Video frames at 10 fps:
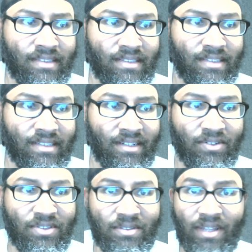she
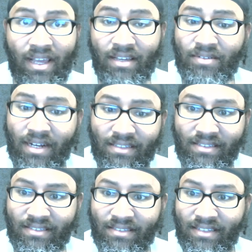was like, "Hey, you can have
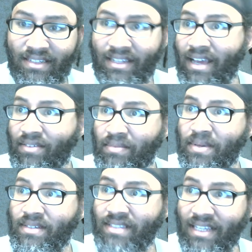some." Like, have a
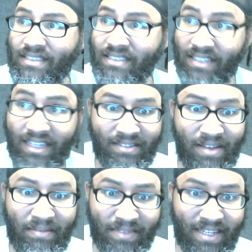piece, like, just let me
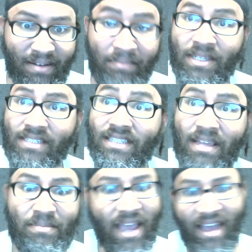have it. I'm thinking she let
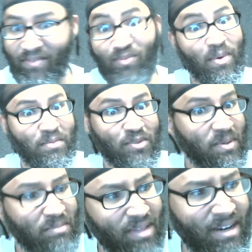me have what was on
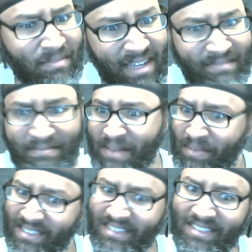the plate. I'm like, man, my
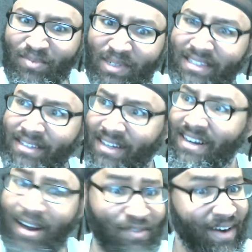sister really looking
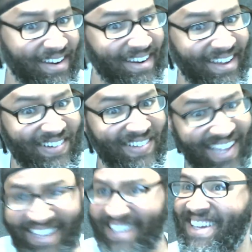out right now.
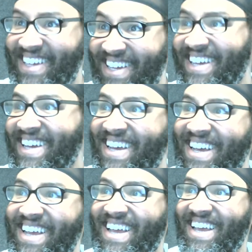Like,
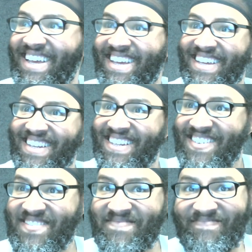and
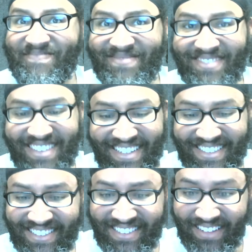
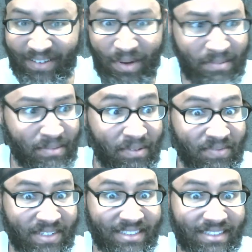so she was like, what happened to my
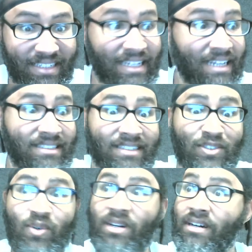venison? And I said
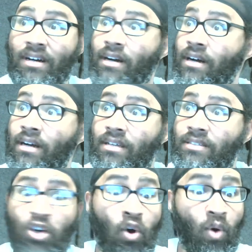to her,
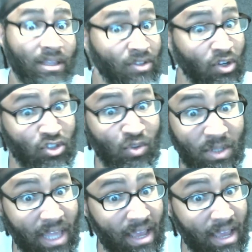yo, I thought you would let